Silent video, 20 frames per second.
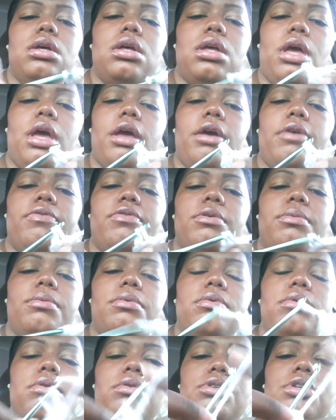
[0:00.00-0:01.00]
half double
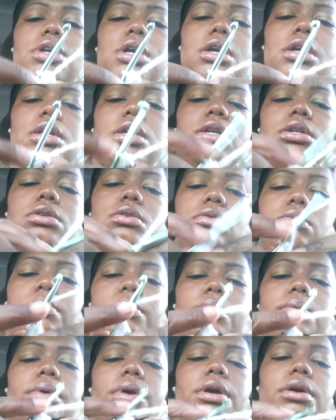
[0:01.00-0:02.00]
crochet in each loop
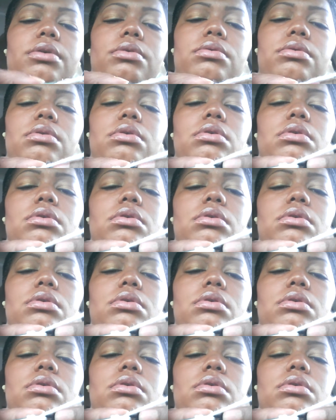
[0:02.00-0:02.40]
around,